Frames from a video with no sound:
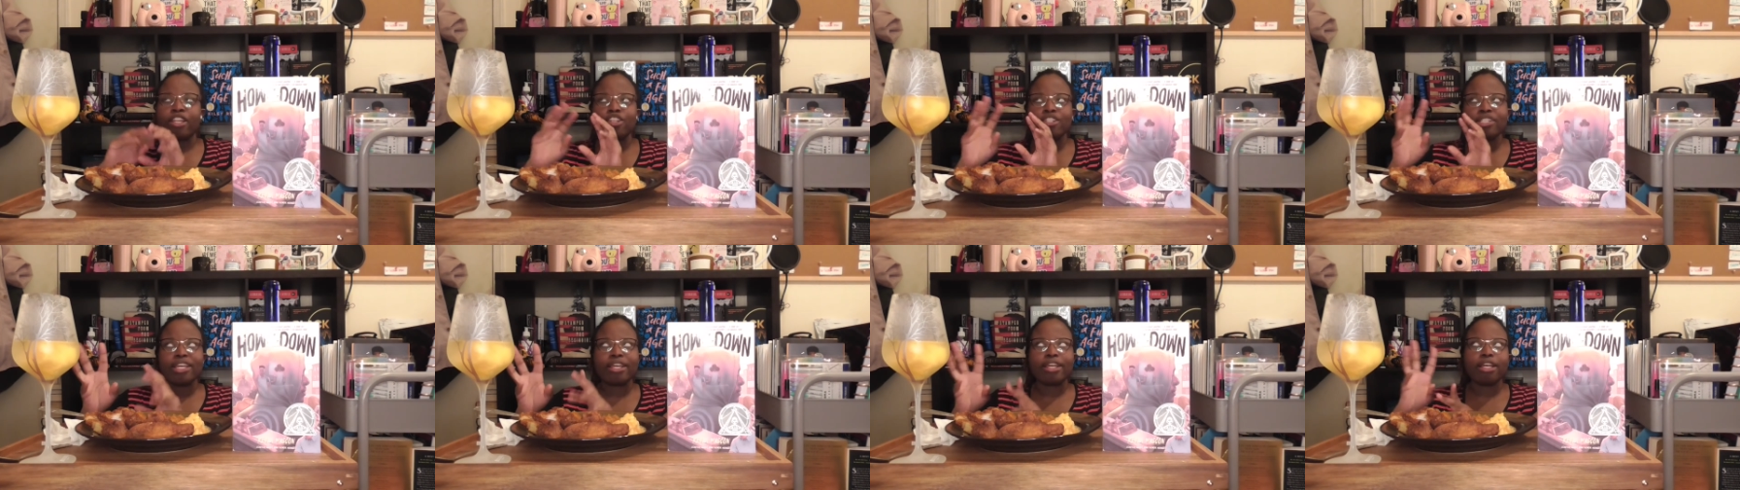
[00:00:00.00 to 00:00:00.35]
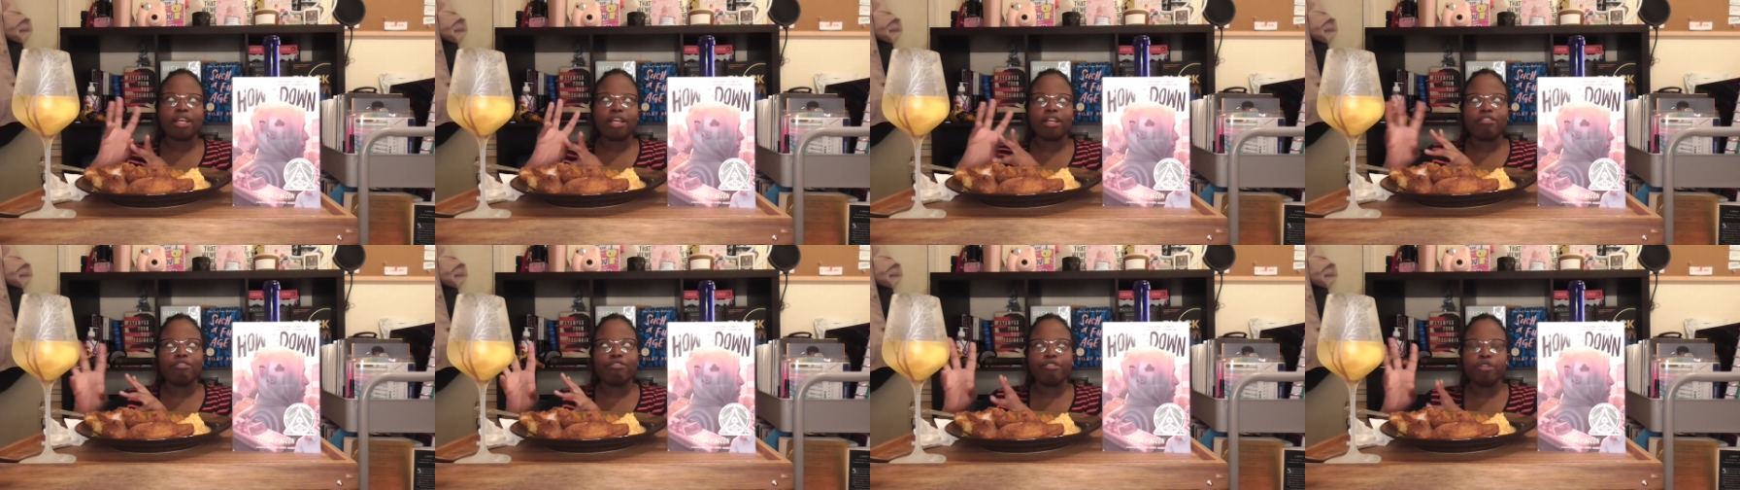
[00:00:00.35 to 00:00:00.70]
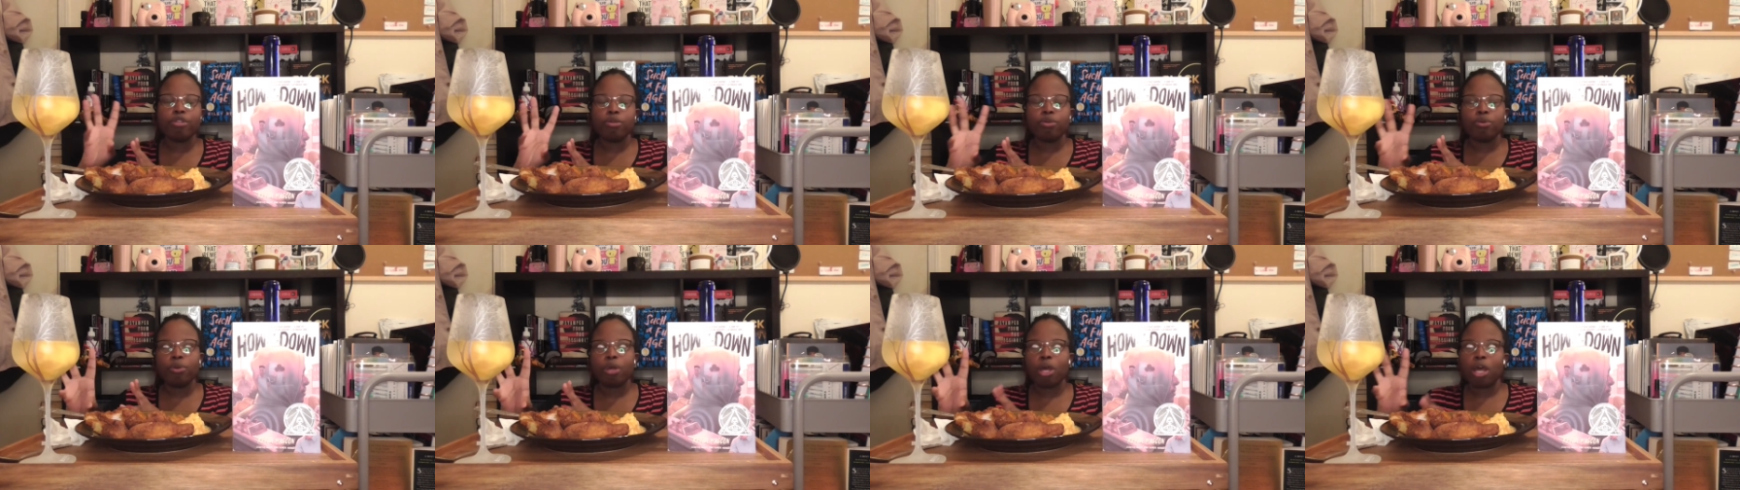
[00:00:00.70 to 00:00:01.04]
There's like a
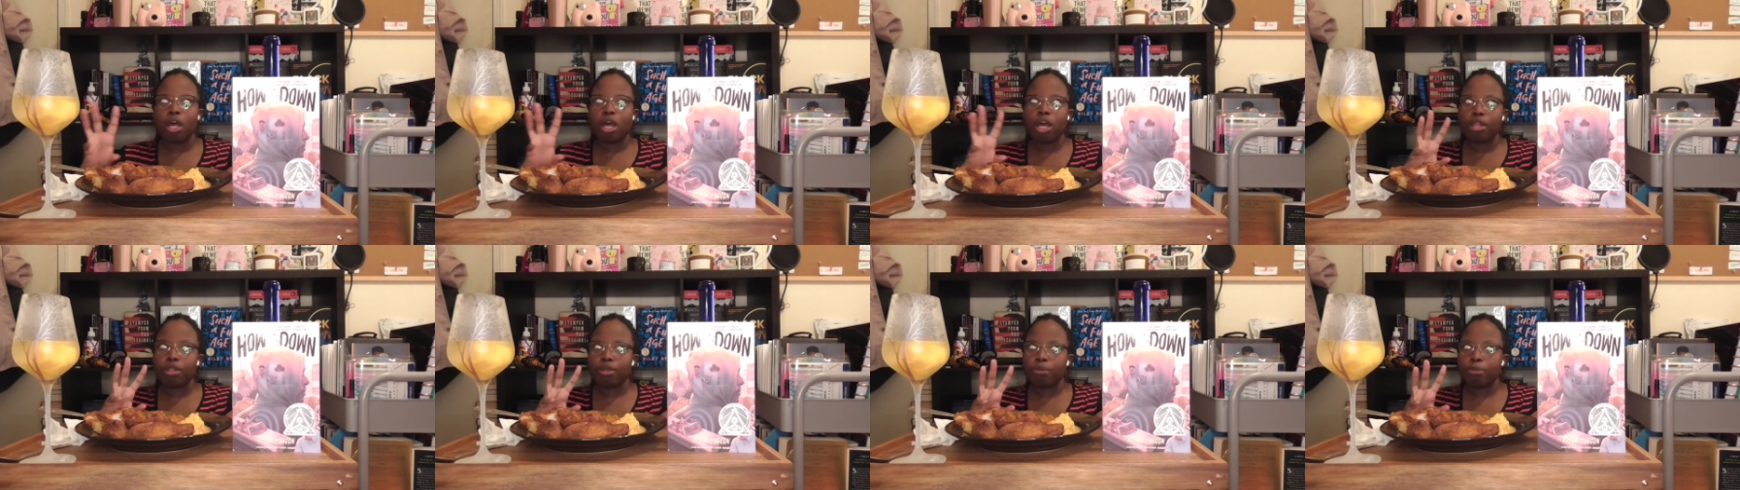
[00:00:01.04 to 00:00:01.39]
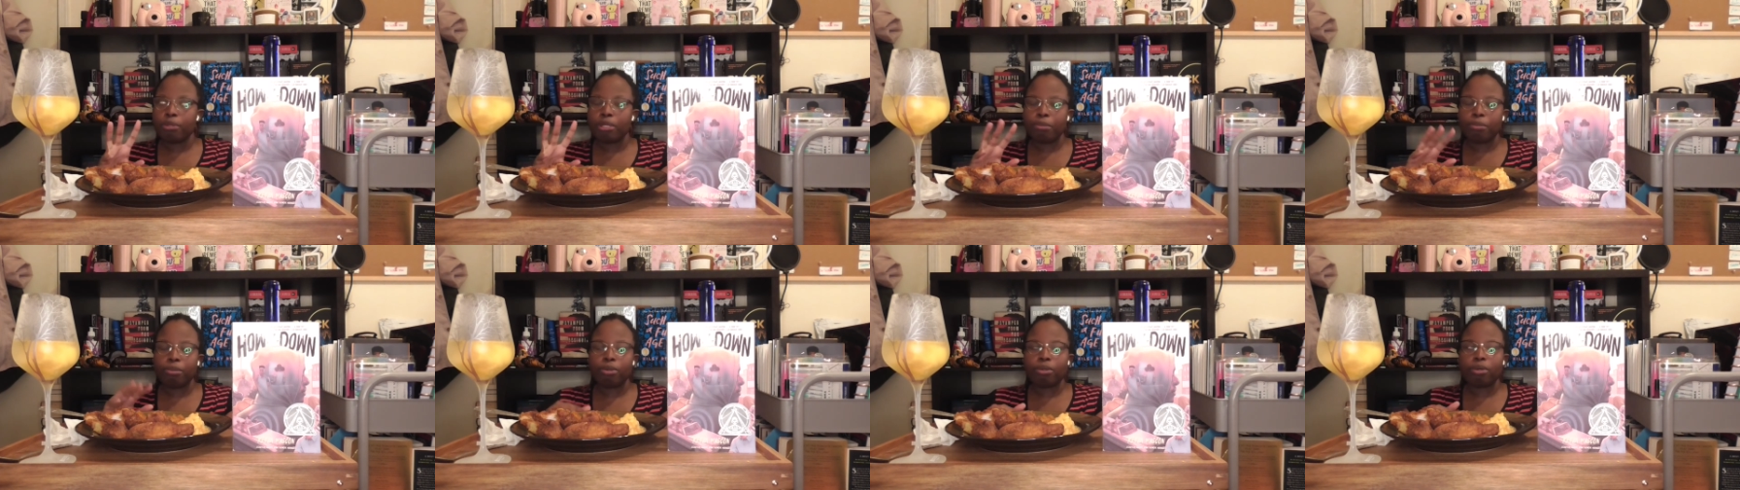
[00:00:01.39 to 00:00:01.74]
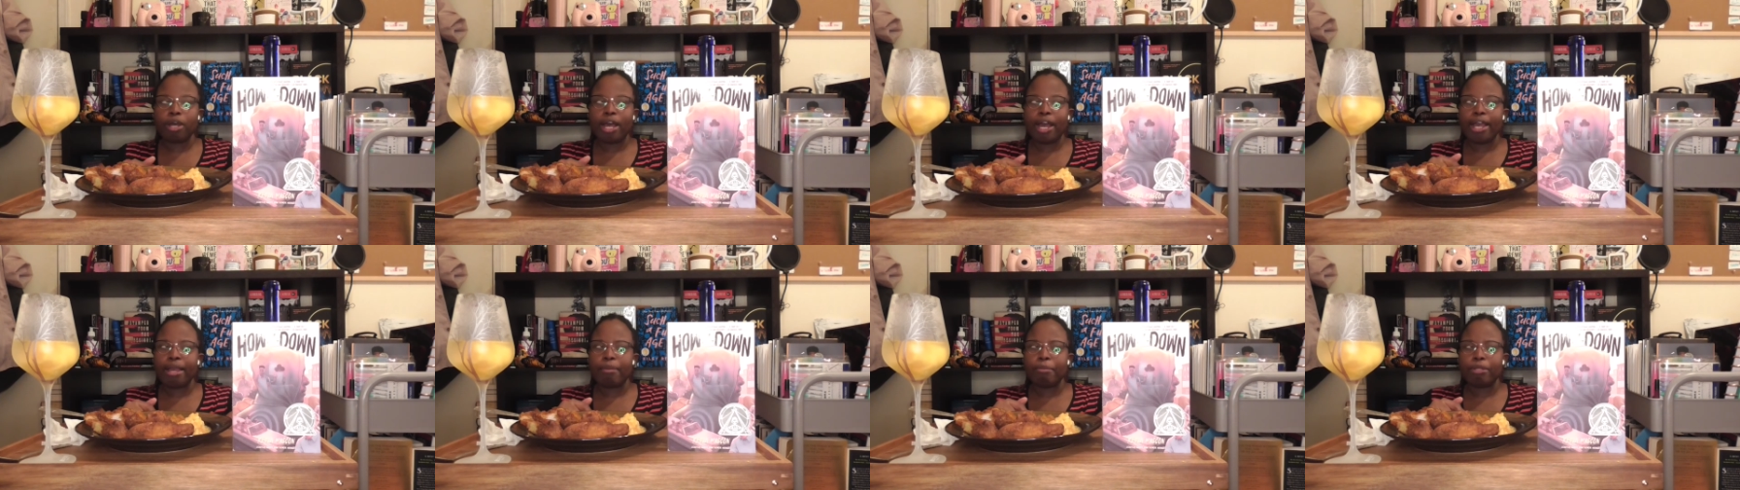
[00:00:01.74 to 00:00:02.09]
few other people,
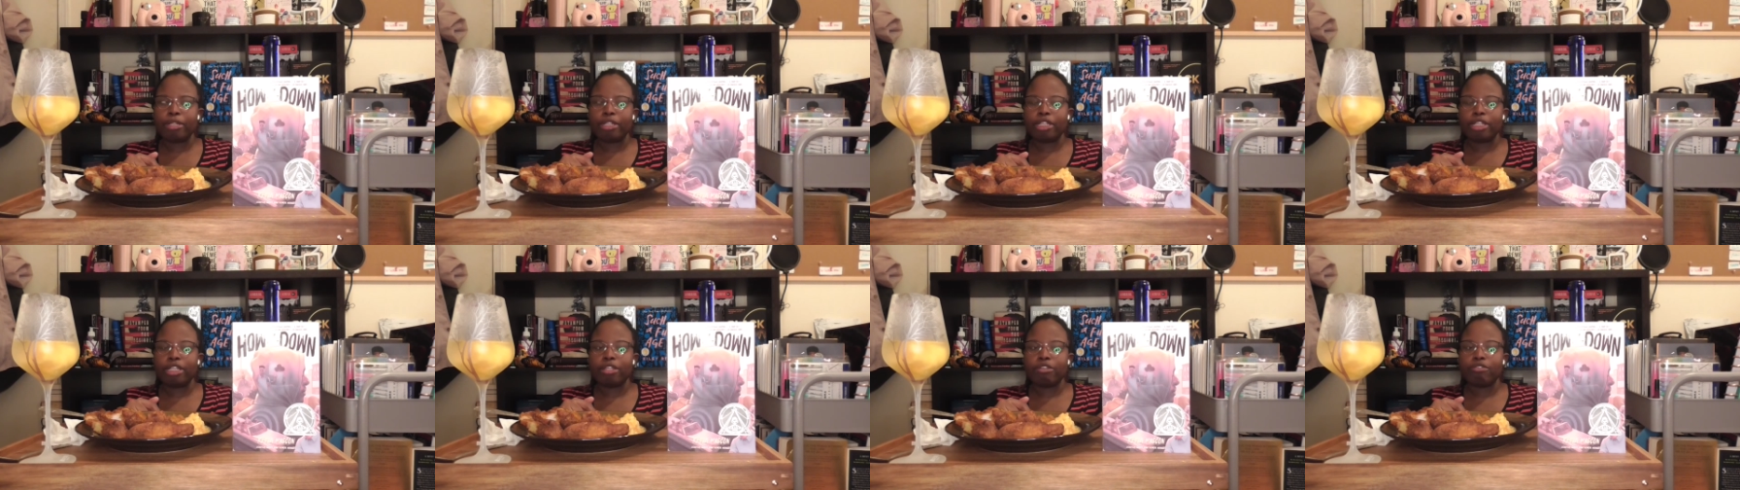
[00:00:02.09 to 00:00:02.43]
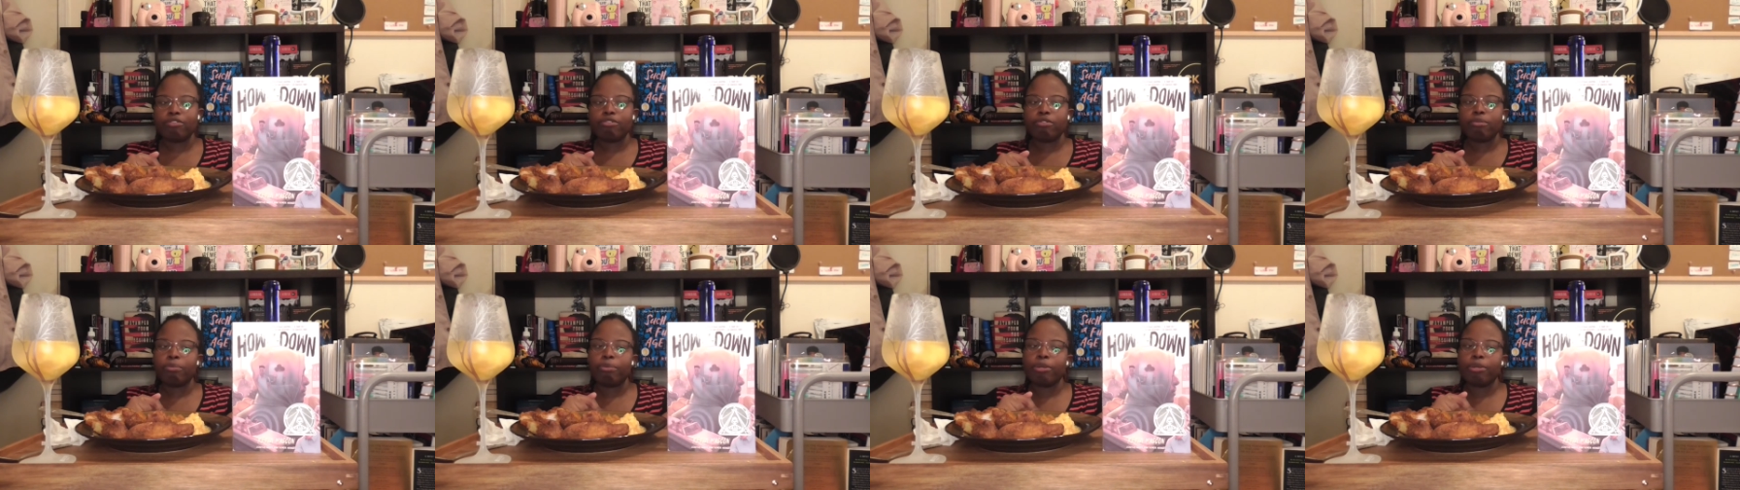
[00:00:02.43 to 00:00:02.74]
I believe,